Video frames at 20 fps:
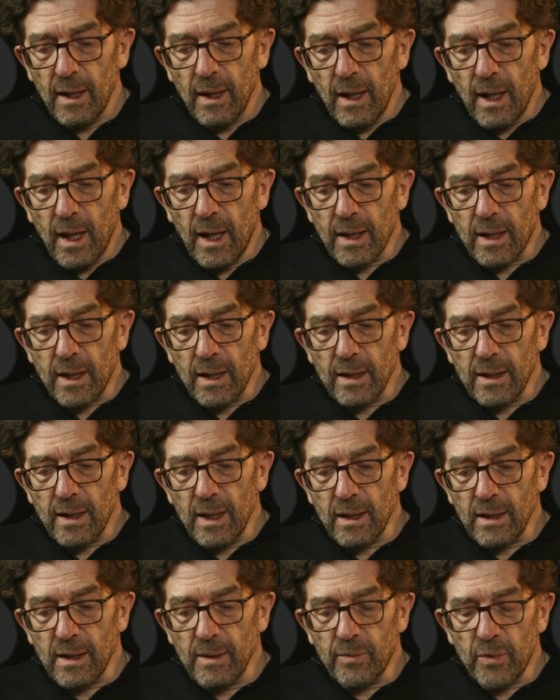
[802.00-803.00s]
I can
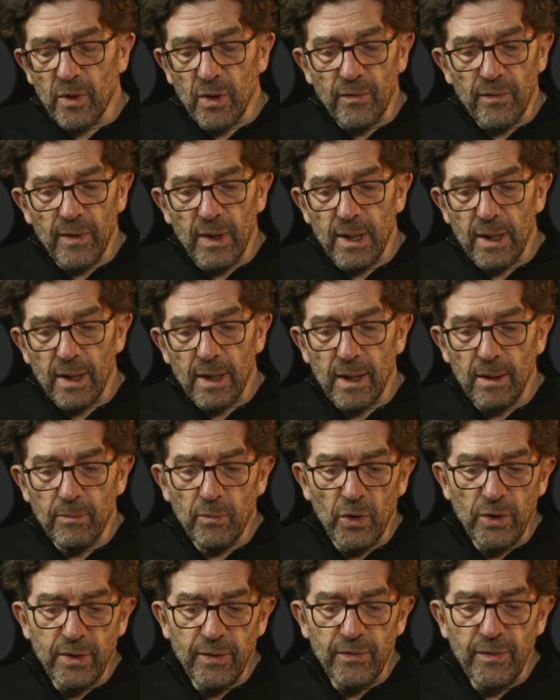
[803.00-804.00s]
take the profile and can
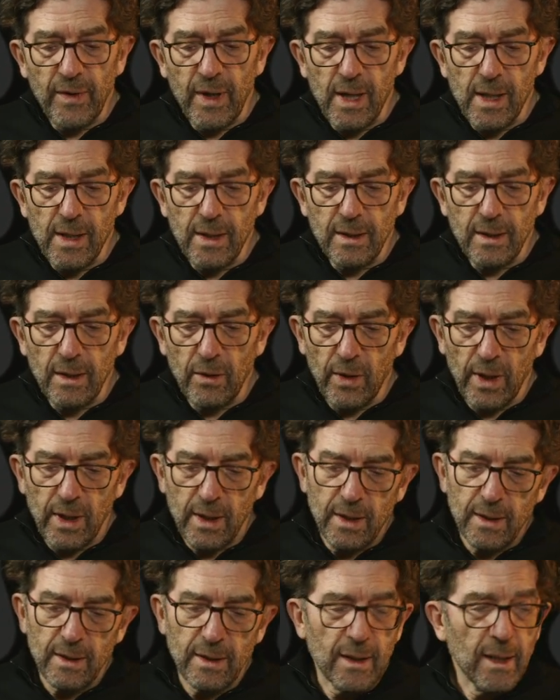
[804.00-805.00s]
modify it, or I
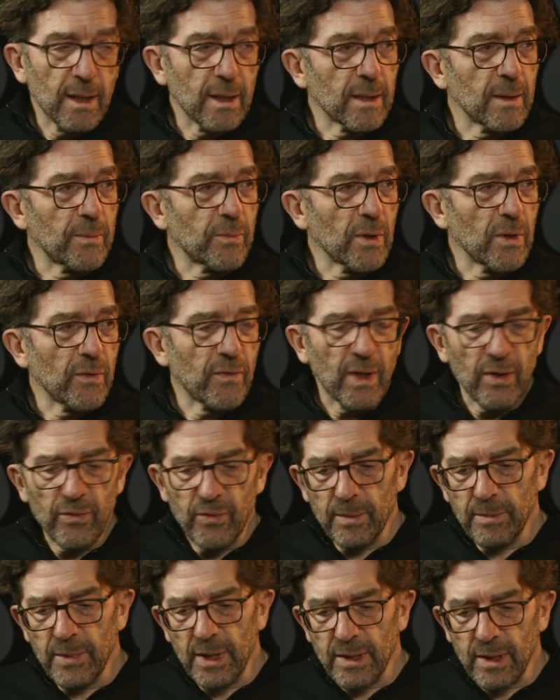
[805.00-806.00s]
can take the profile
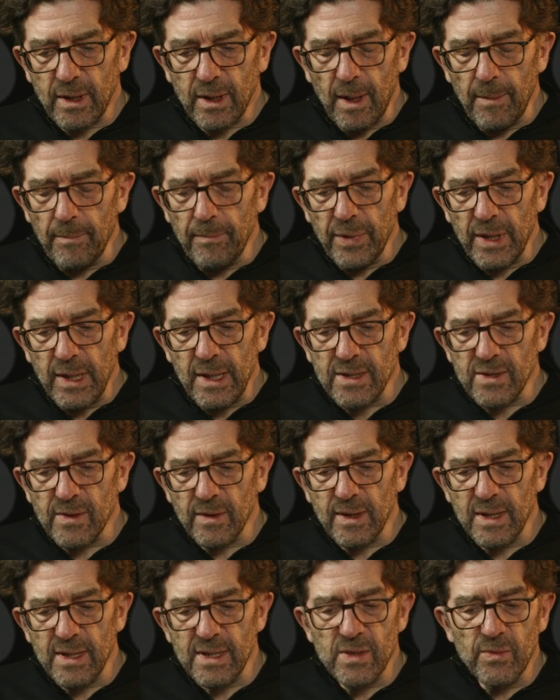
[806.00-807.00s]
from another company. So
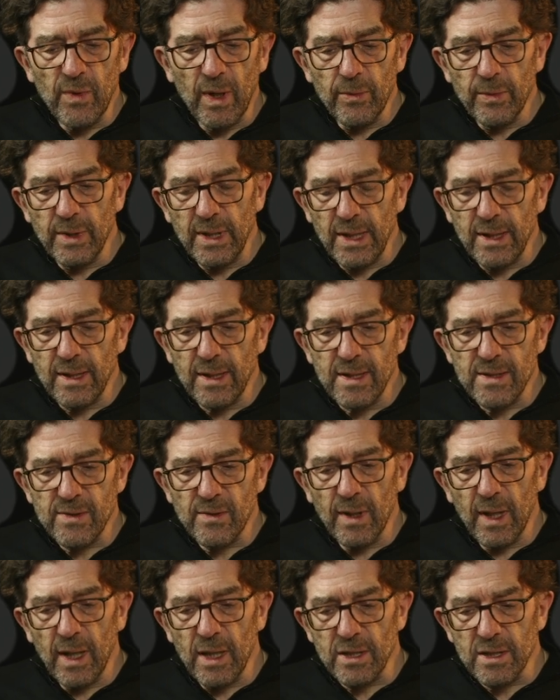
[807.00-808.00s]
this is why we need this
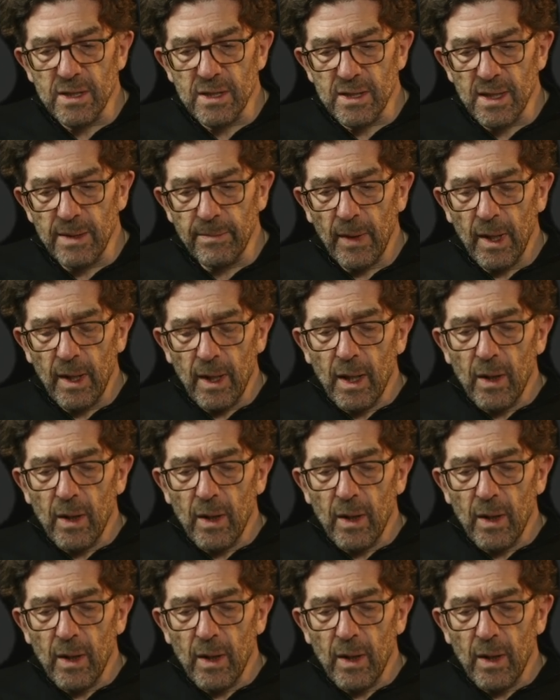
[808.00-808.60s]
relationship.